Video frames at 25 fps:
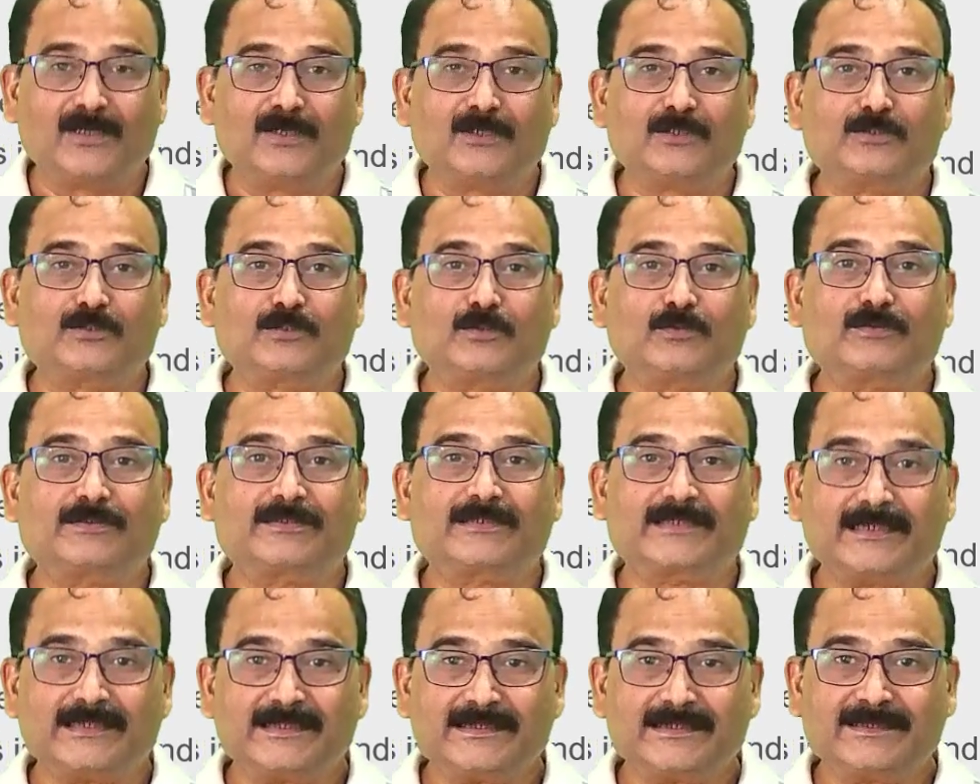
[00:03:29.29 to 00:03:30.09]
So
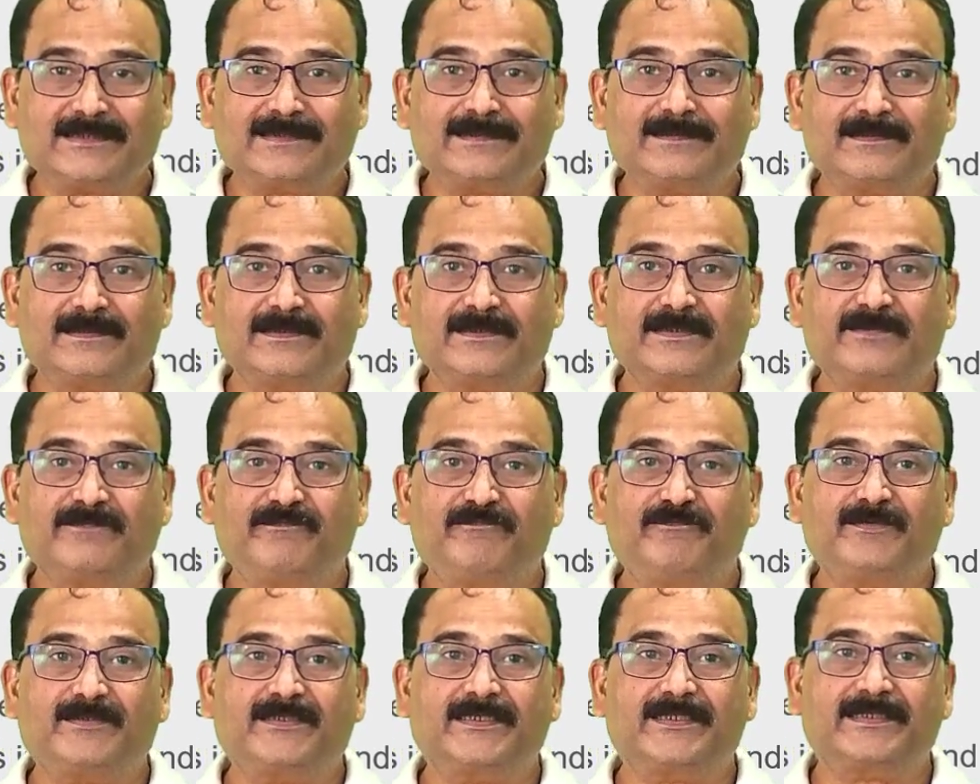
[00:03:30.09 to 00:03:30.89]
trust, if
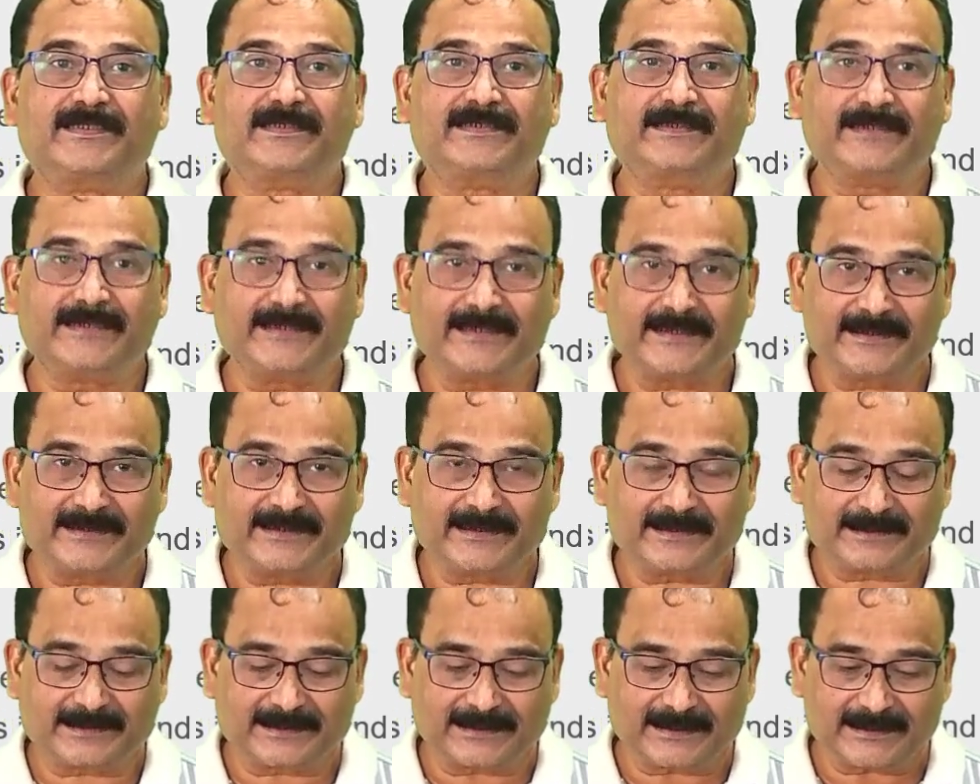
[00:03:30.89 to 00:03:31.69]
we can create the
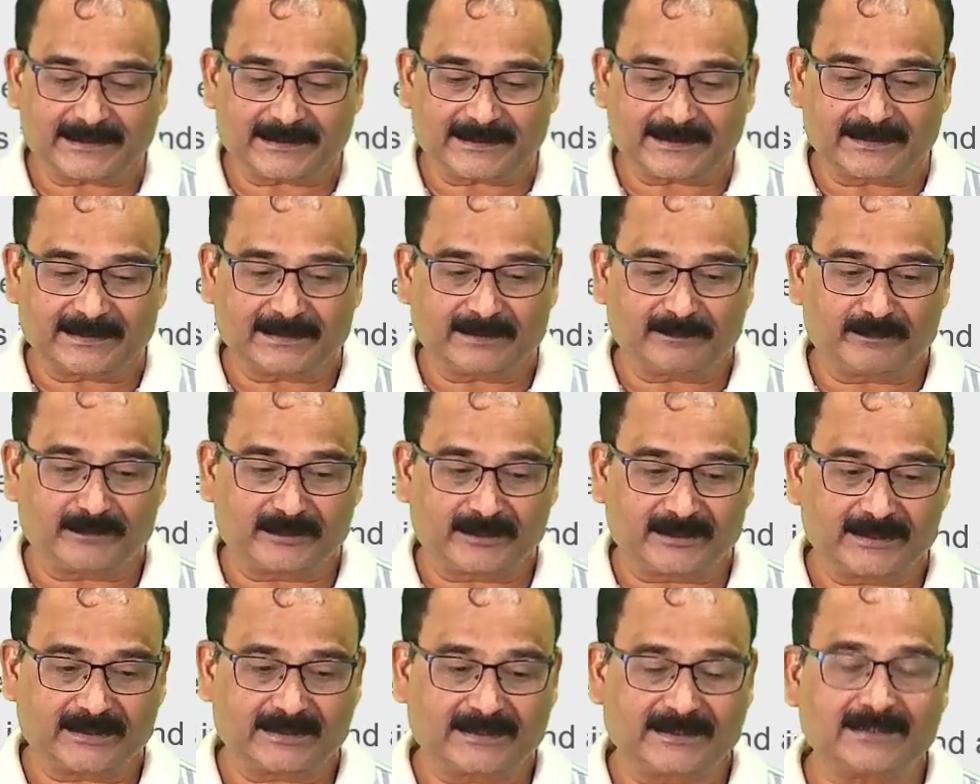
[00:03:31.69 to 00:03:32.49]
trust in the
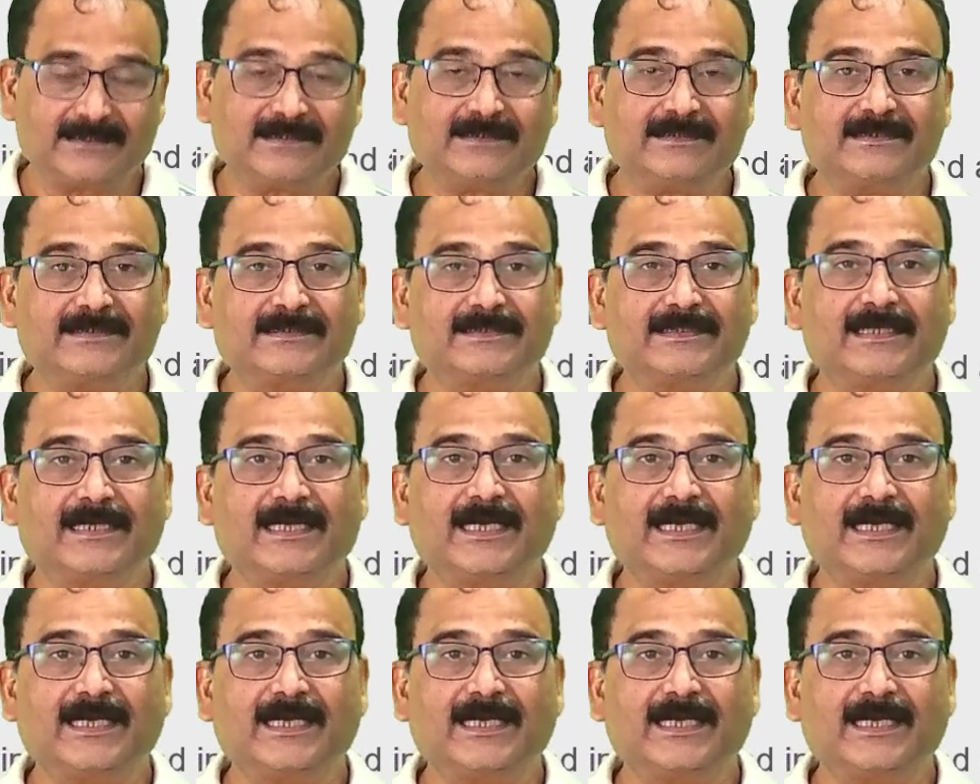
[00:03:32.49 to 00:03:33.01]
businesses,